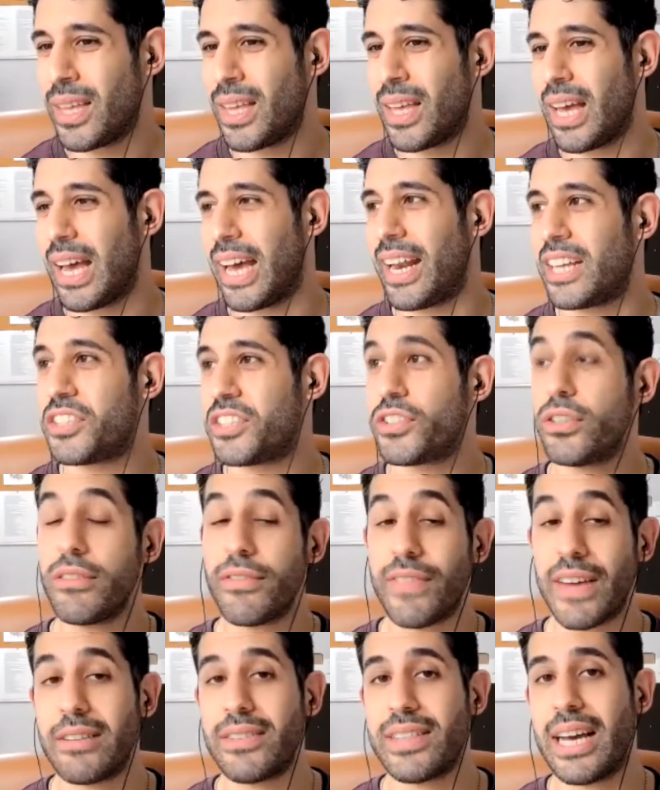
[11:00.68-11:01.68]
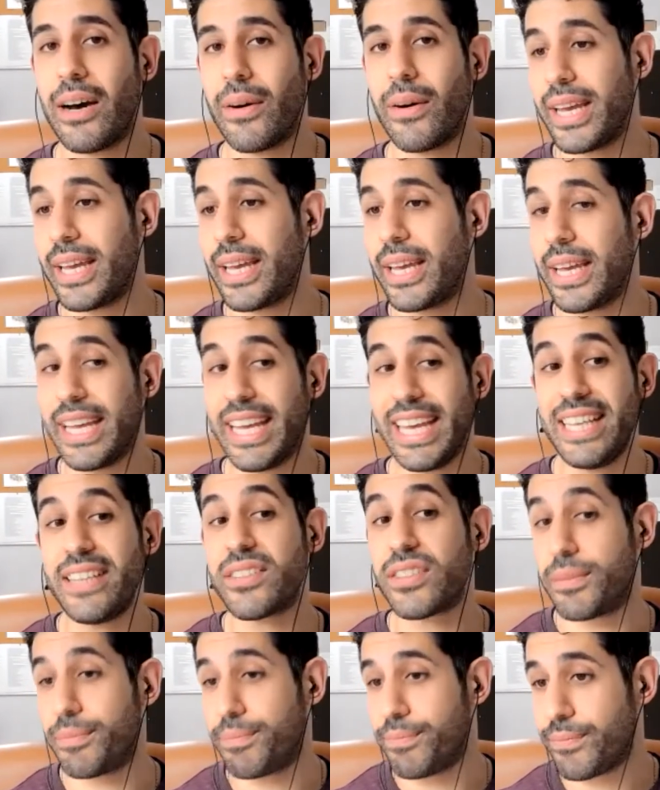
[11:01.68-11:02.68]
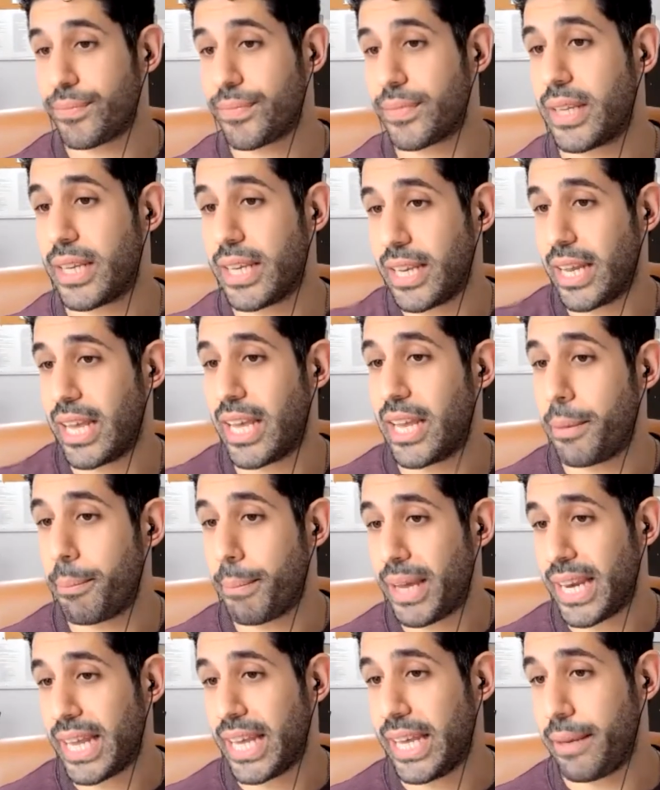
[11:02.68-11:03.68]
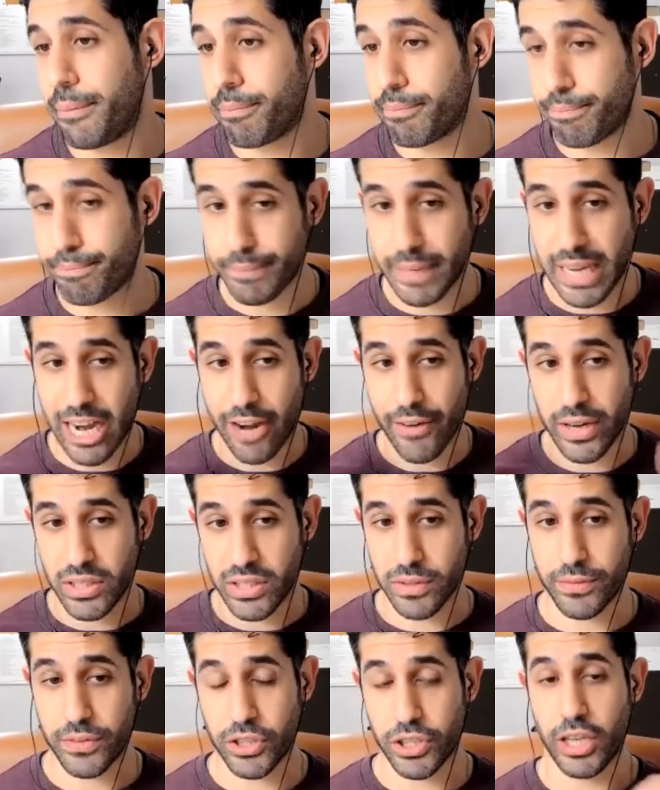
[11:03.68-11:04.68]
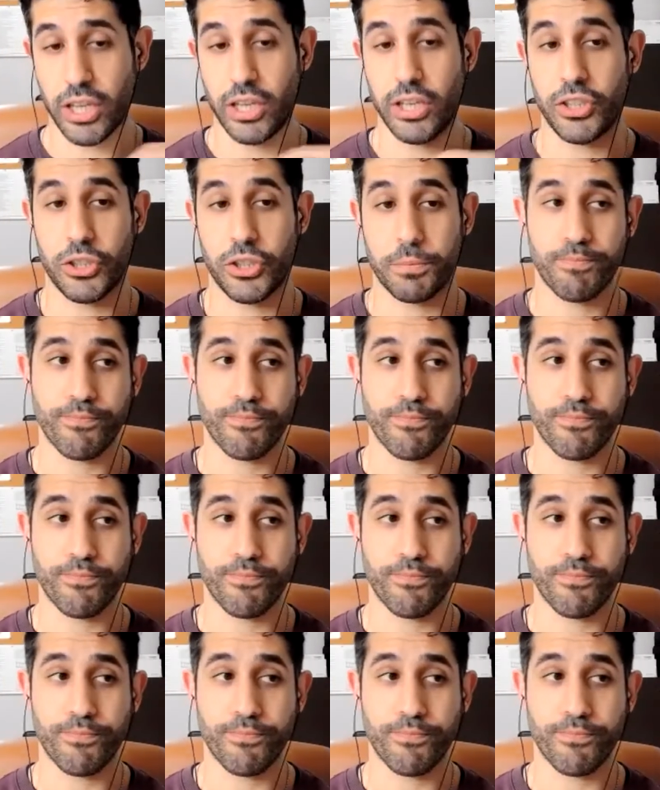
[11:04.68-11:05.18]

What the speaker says: And I soon found out it isn't in many areas of church.